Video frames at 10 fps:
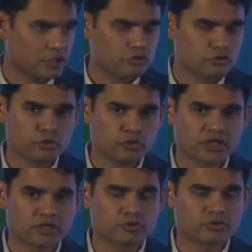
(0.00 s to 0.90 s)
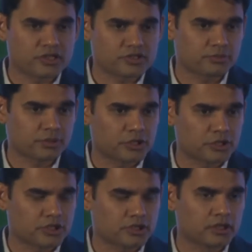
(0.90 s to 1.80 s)
So you get into that supply
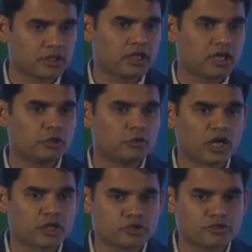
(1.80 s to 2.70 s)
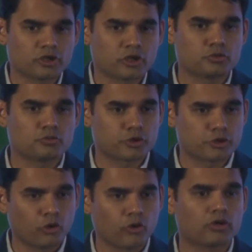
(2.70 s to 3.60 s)
chain and you actually start to
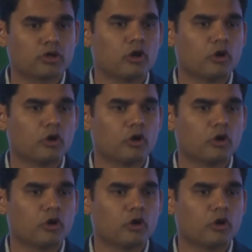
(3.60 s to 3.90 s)
procure